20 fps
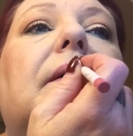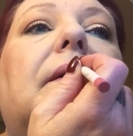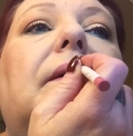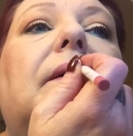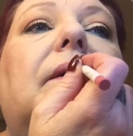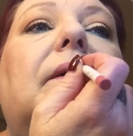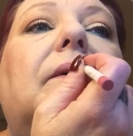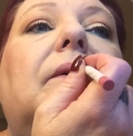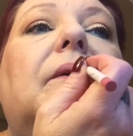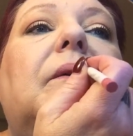
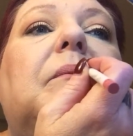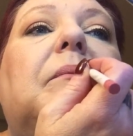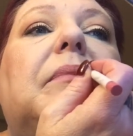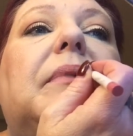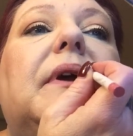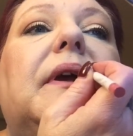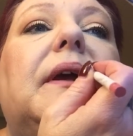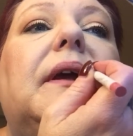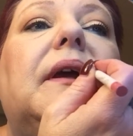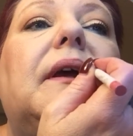nude
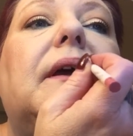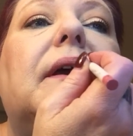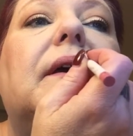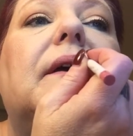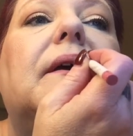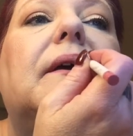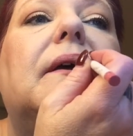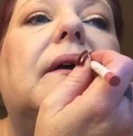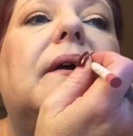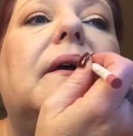pink,
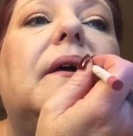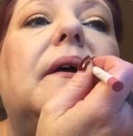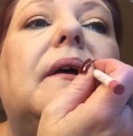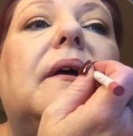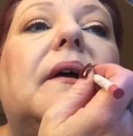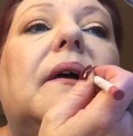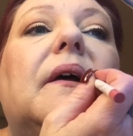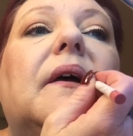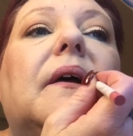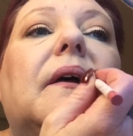
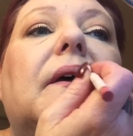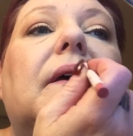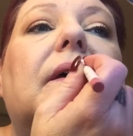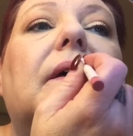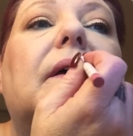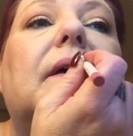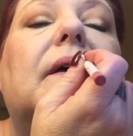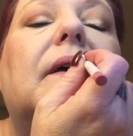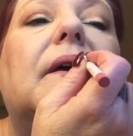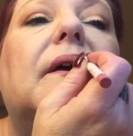a
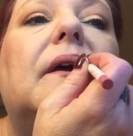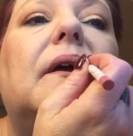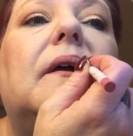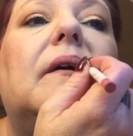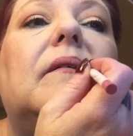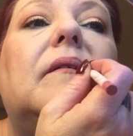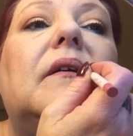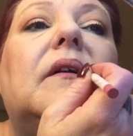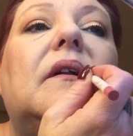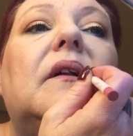
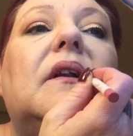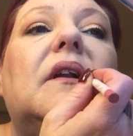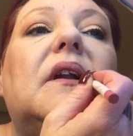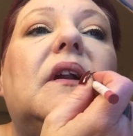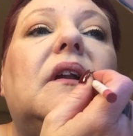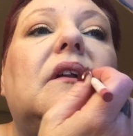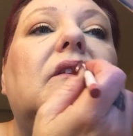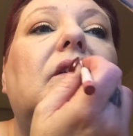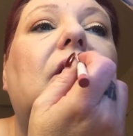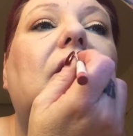
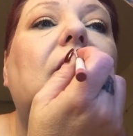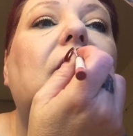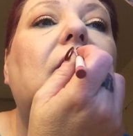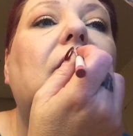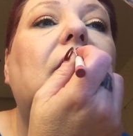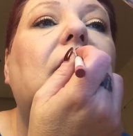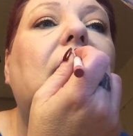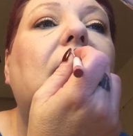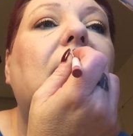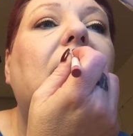little
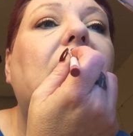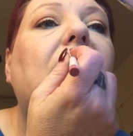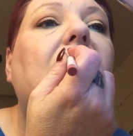darker